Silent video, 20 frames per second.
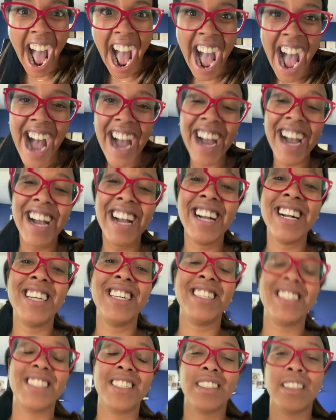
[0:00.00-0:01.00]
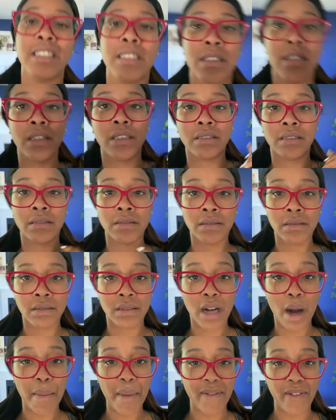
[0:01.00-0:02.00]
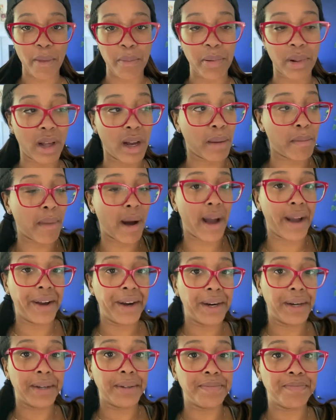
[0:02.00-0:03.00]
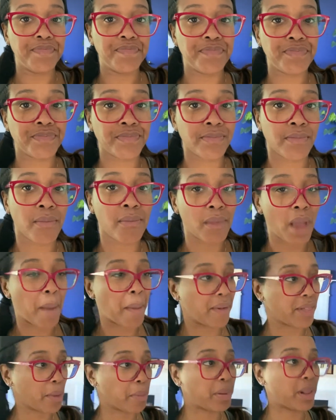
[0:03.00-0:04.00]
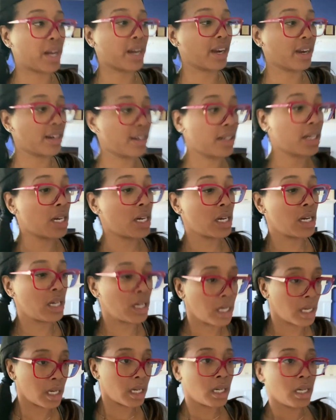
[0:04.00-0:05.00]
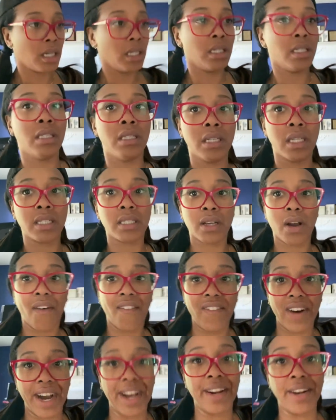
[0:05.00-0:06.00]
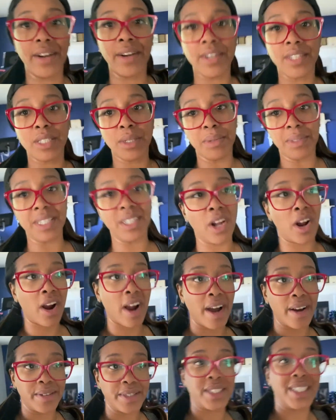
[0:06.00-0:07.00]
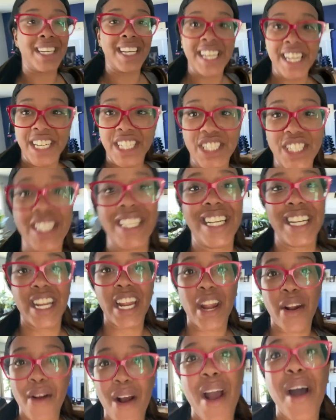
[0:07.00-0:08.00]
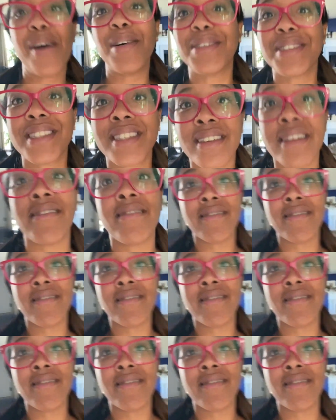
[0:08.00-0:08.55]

I'm gonna have to plug my uh, I'm gonna have to plug her. Let's go in here. She was in house. She did it at her house.